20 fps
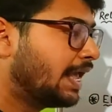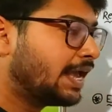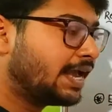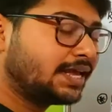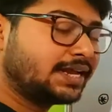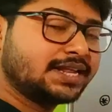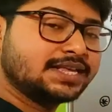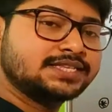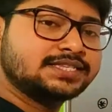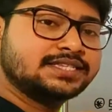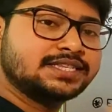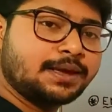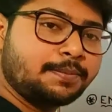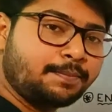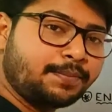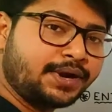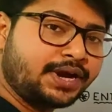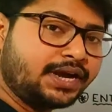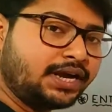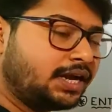in a
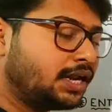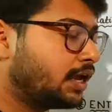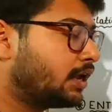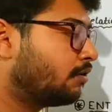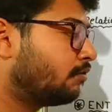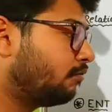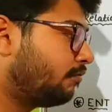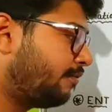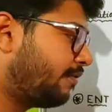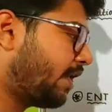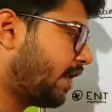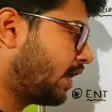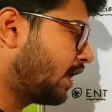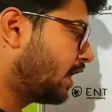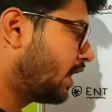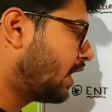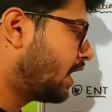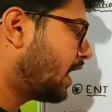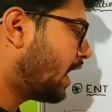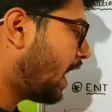separate way,